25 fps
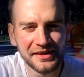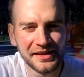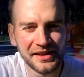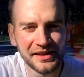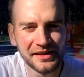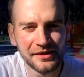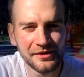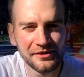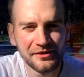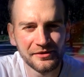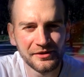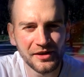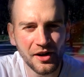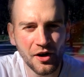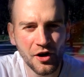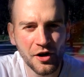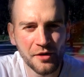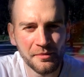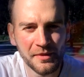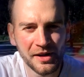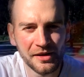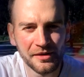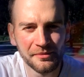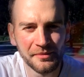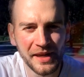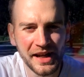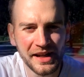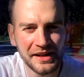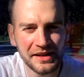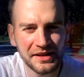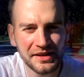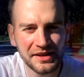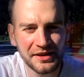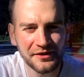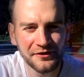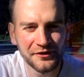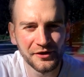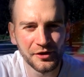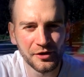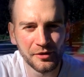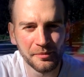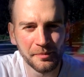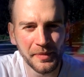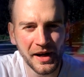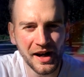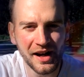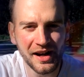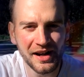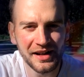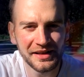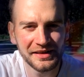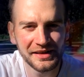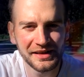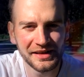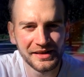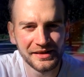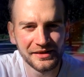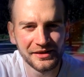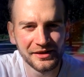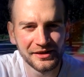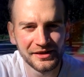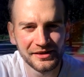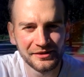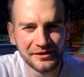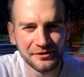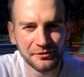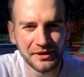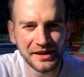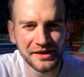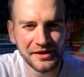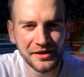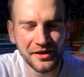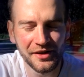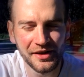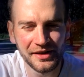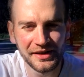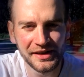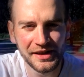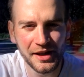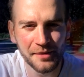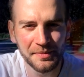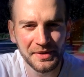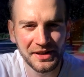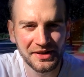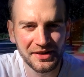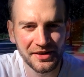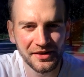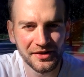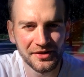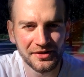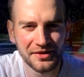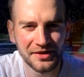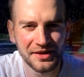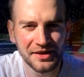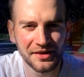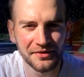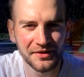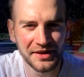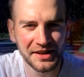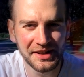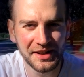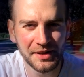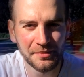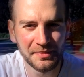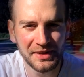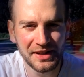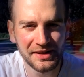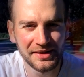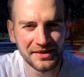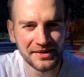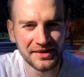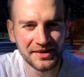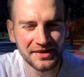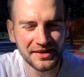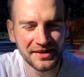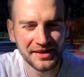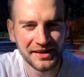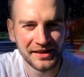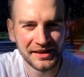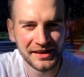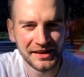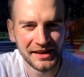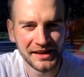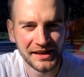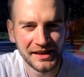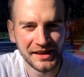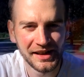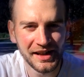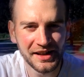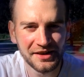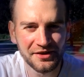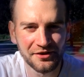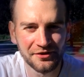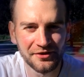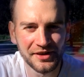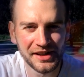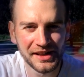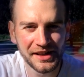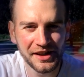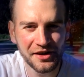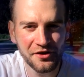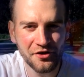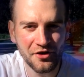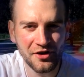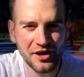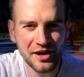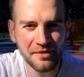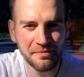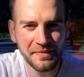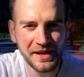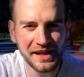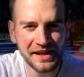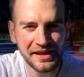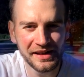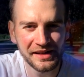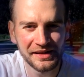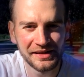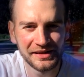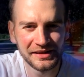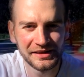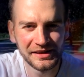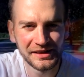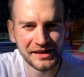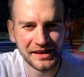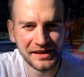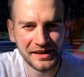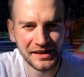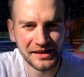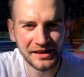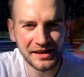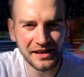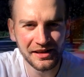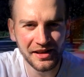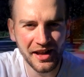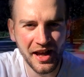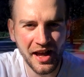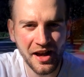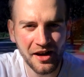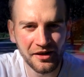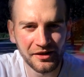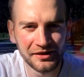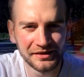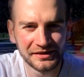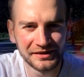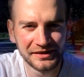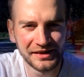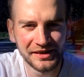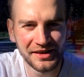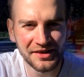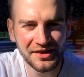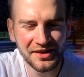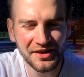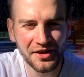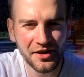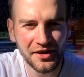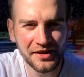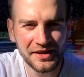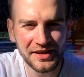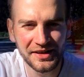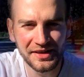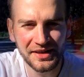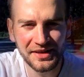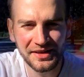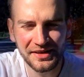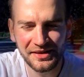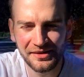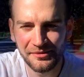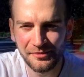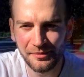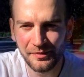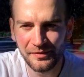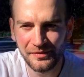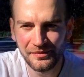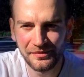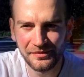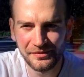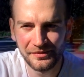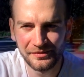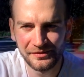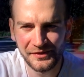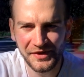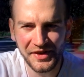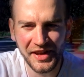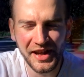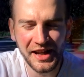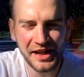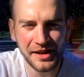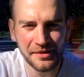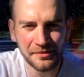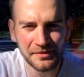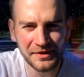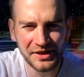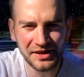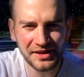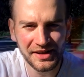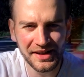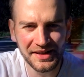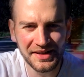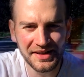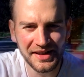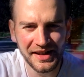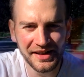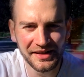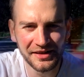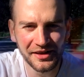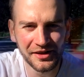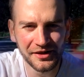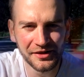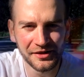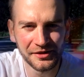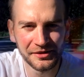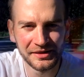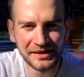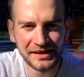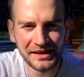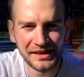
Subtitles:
that Homer makes for Bart in one of the early episodes of The Simpsons. It's a really creepy clown, a circus themed casino.